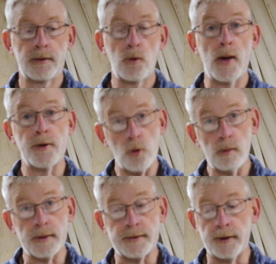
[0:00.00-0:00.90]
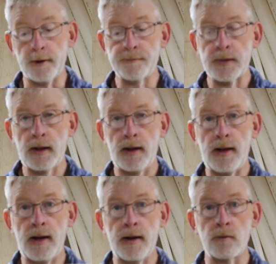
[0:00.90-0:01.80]
the way I normally do,
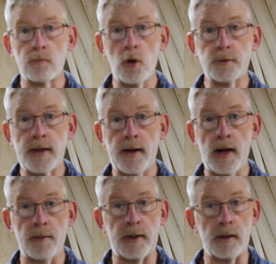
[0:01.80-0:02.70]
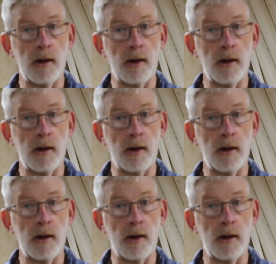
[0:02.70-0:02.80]
and it rotated on me.